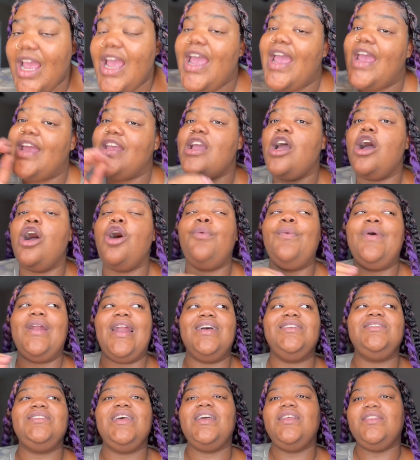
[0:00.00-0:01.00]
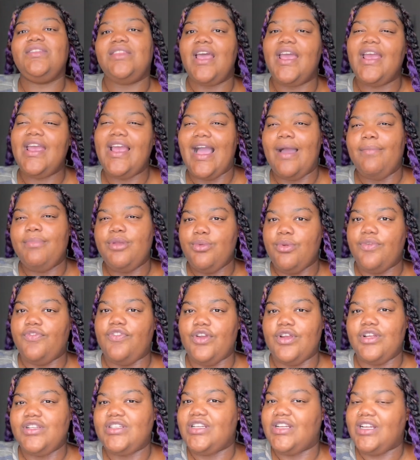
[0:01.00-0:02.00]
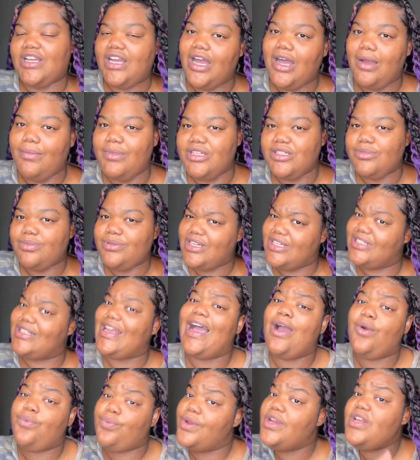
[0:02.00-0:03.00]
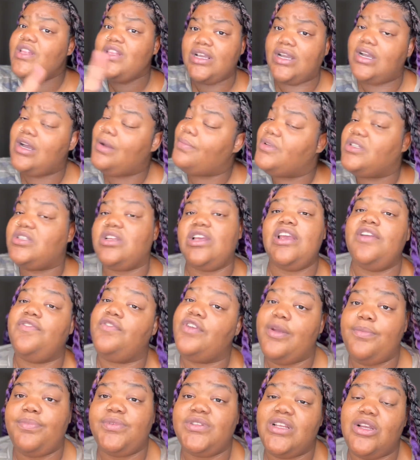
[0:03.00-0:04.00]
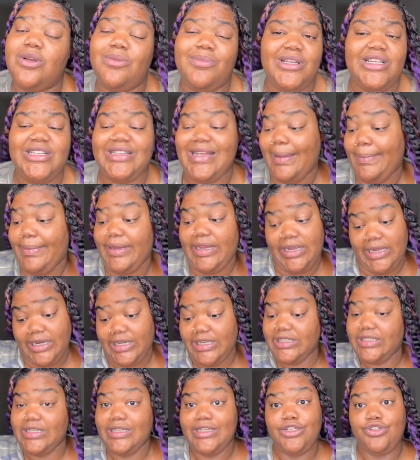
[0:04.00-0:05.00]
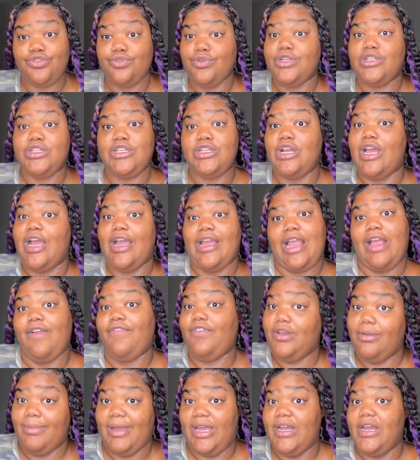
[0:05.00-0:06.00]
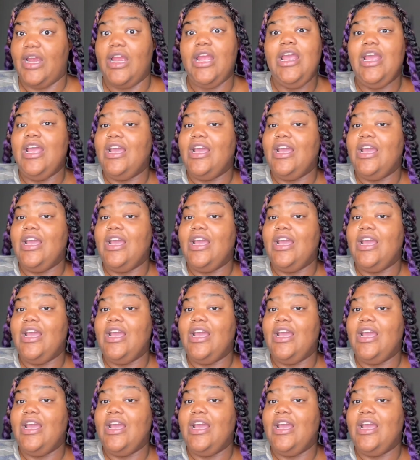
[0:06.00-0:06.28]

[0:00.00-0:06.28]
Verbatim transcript: And y'all, when I say they, I be referring to the comments, because I read the comments of every episode, because I be honestly intrigued to know how y'all feel about it.